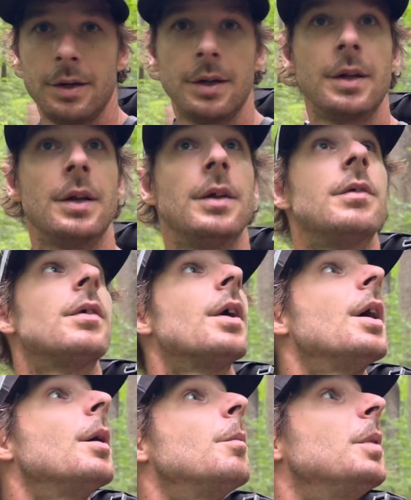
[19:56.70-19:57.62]
it is
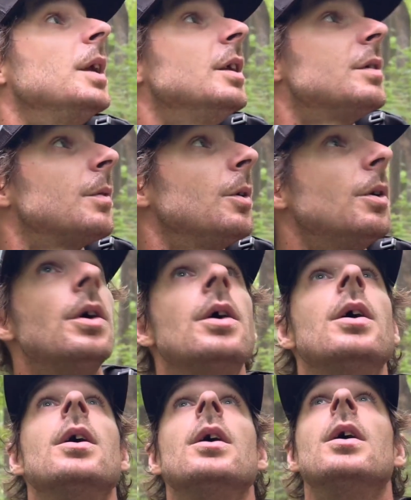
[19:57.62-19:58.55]
peaceful.
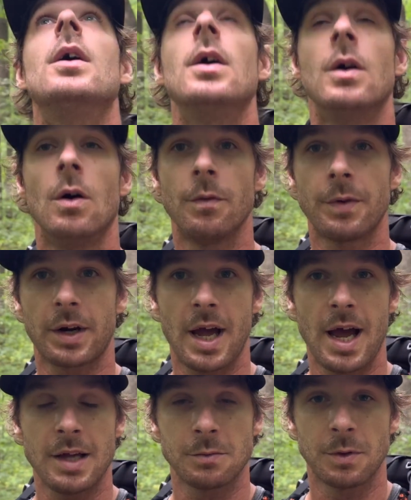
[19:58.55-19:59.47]

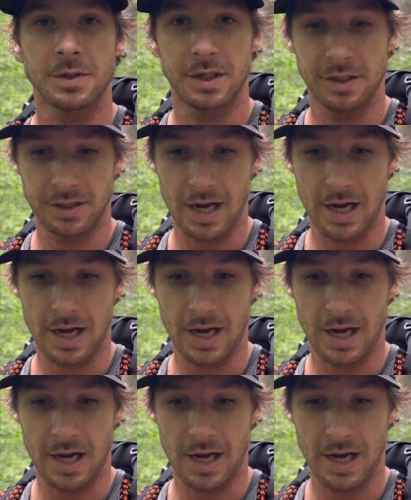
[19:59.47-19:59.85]
Overcast, wasn't as